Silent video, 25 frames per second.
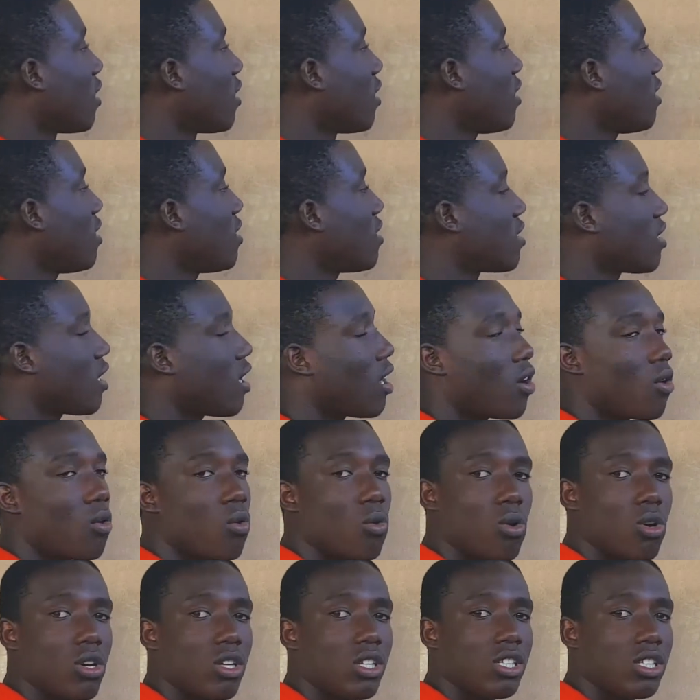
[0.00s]
These are
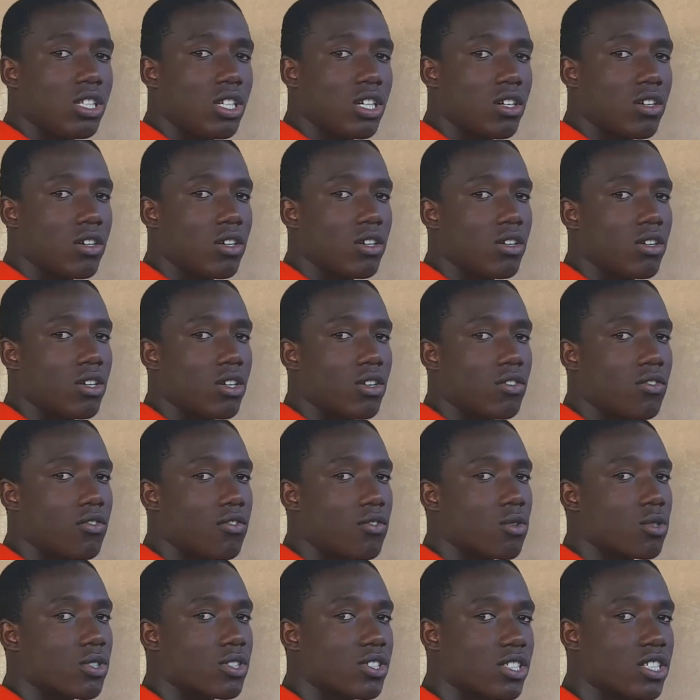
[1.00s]
all
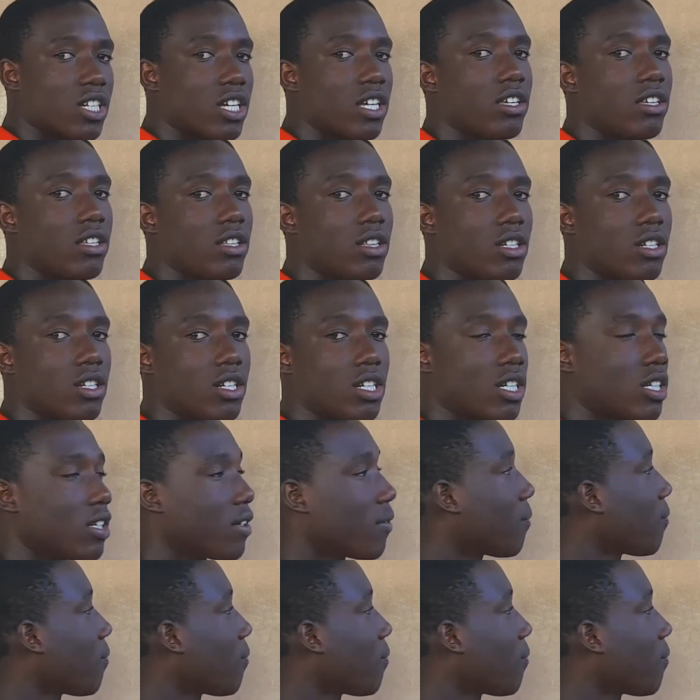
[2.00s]
for singular.